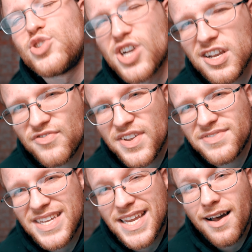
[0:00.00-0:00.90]

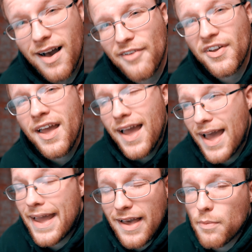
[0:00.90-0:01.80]
Josh15 off
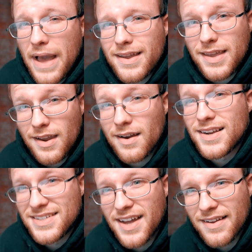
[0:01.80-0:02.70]
at
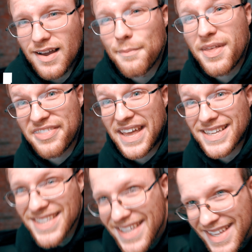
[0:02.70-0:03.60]
alpakagear.com. Thanks.